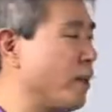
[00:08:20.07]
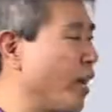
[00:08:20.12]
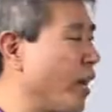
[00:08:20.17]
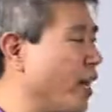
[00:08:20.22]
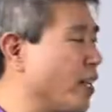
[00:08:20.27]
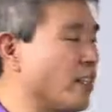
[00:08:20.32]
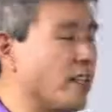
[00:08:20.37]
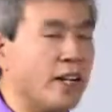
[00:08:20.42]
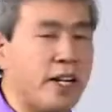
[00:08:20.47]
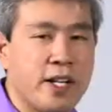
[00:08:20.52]

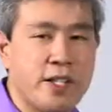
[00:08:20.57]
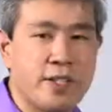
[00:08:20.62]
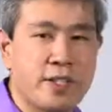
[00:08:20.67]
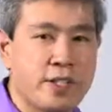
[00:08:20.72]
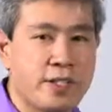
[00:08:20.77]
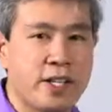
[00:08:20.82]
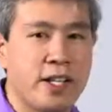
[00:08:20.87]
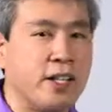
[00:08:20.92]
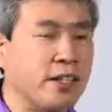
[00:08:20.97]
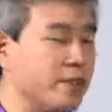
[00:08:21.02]
and
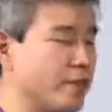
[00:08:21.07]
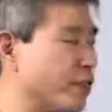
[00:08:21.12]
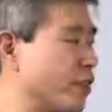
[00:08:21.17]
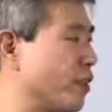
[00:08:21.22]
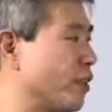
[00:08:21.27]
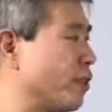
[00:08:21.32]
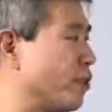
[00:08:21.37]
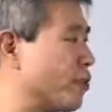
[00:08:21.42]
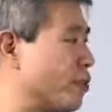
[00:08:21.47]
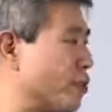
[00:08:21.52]
causes color to
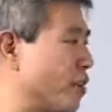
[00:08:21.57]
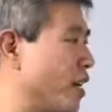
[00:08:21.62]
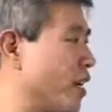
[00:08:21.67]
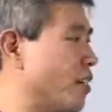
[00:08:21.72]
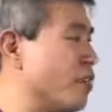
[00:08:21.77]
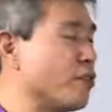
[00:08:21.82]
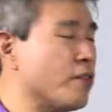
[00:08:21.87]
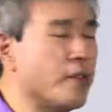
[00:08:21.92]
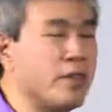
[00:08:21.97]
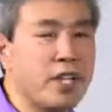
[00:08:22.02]
go
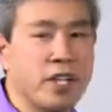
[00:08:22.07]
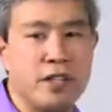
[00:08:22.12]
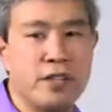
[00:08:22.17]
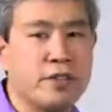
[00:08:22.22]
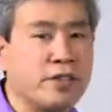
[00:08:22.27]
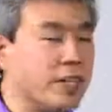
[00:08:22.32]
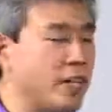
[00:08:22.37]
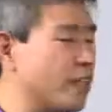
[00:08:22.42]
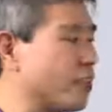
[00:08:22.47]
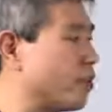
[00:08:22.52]
strange or color
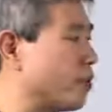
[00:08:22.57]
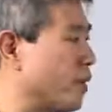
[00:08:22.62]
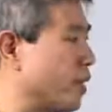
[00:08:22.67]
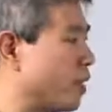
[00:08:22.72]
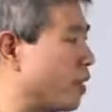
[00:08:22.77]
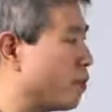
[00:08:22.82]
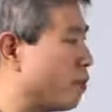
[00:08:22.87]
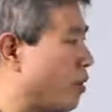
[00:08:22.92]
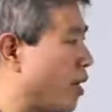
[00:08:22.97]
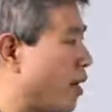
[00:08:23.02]
not to
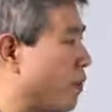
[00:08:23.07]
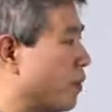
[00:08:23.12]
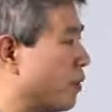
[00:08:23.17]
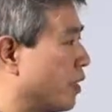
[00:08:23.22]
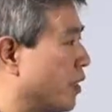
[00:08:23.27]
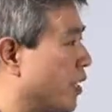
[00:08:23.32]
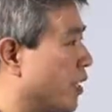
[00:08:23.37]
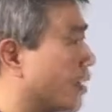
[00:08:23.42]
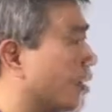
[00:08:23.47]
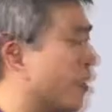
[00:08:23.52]
render
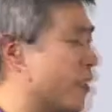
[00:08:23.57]
properly.